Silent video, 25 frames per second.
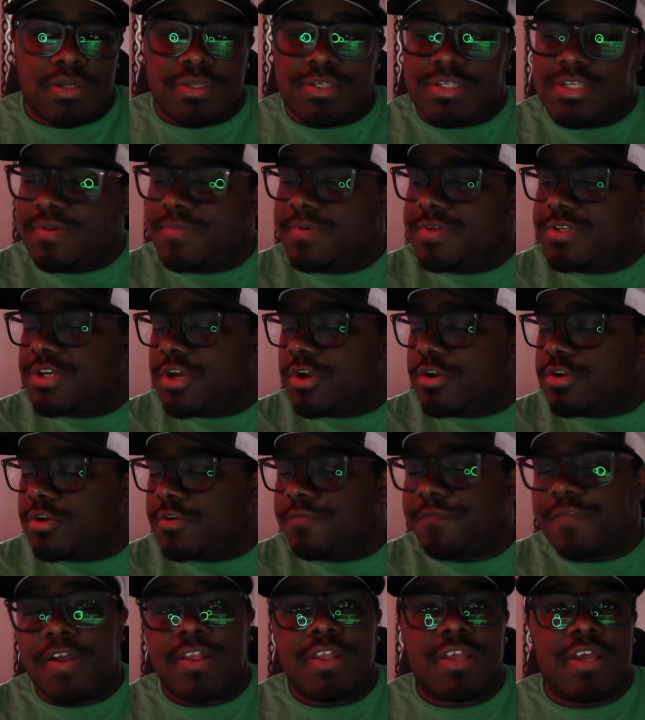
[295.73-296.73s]
Timmy
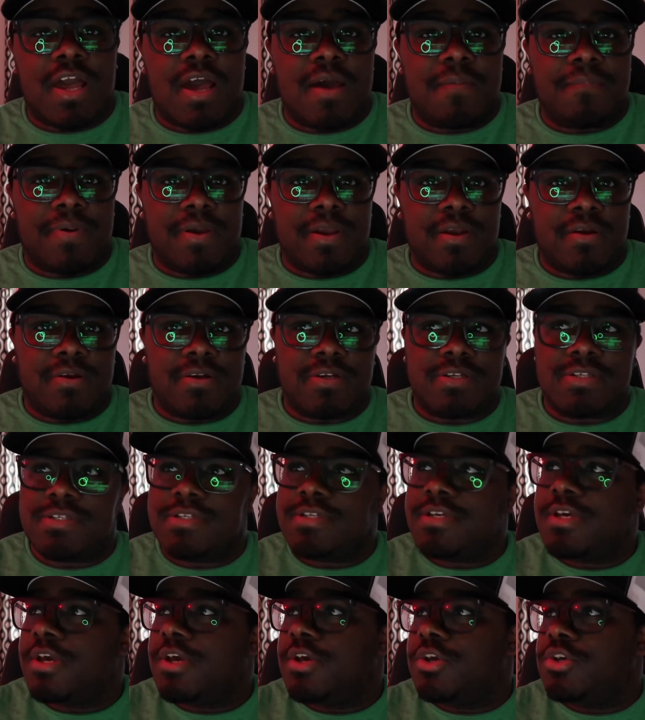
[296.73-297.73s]
Turner, Fairly Odd
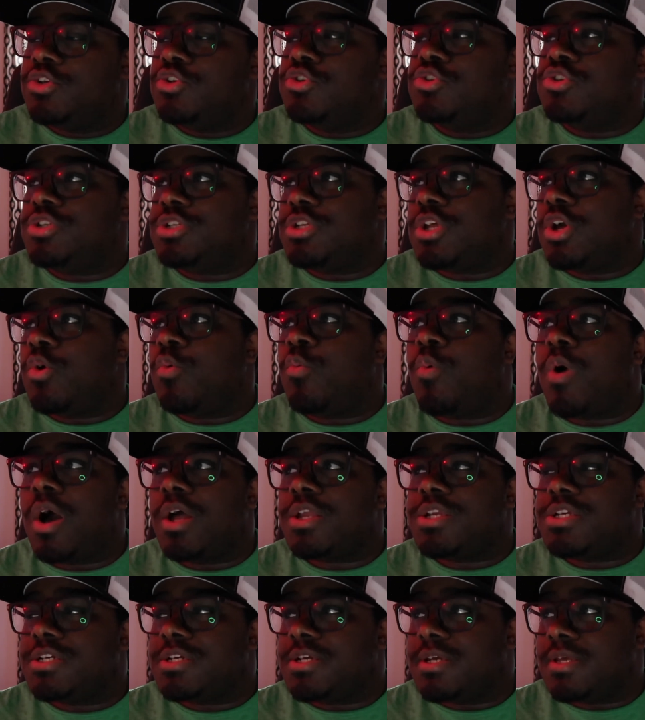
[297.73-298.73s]
Parents. You still
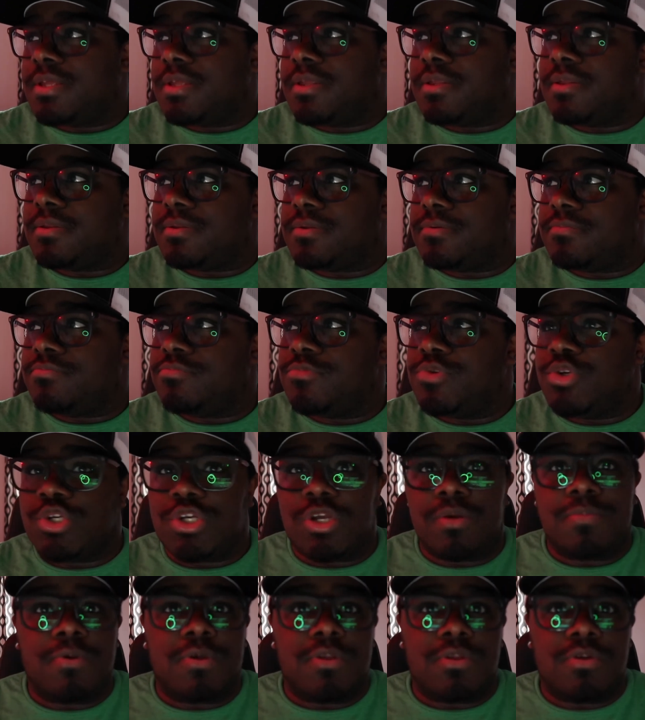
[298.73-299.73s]
watching
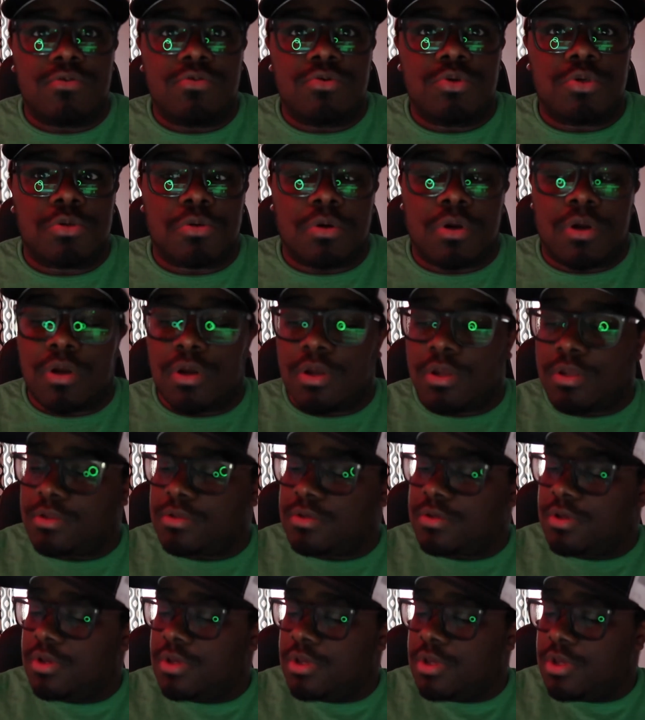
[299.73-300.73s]
Jimmy Neutron
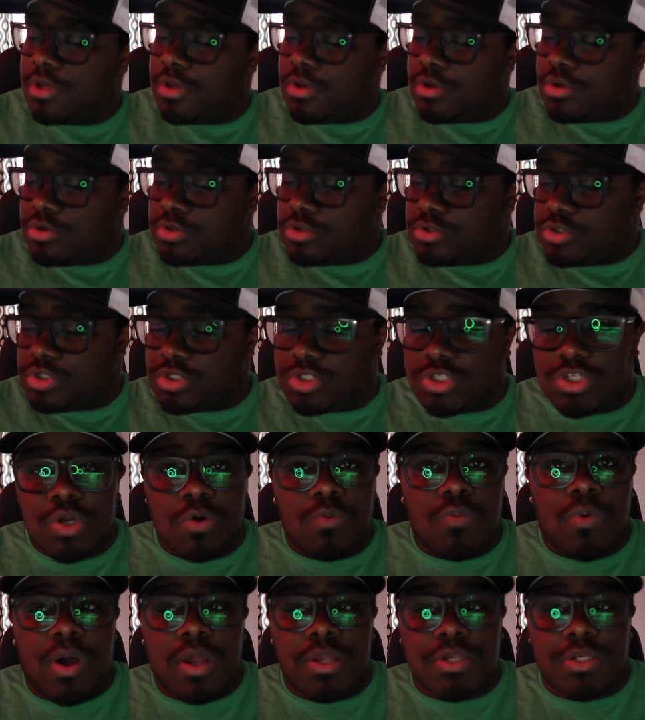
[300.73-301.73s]
You
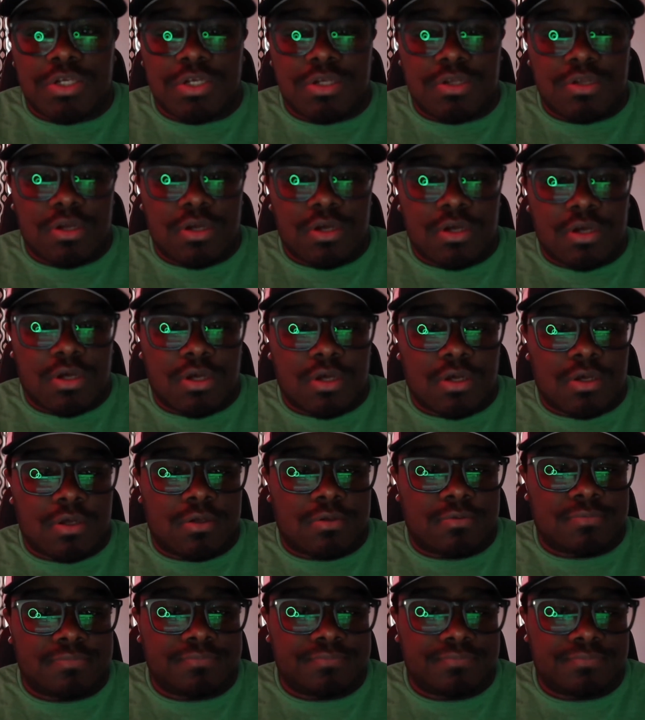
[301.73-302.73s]
still watching
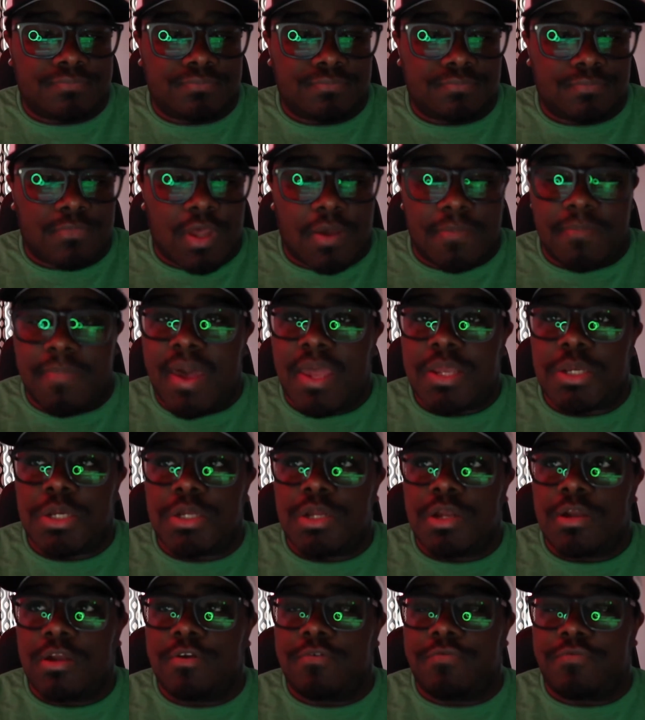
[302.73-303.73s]
Imaginary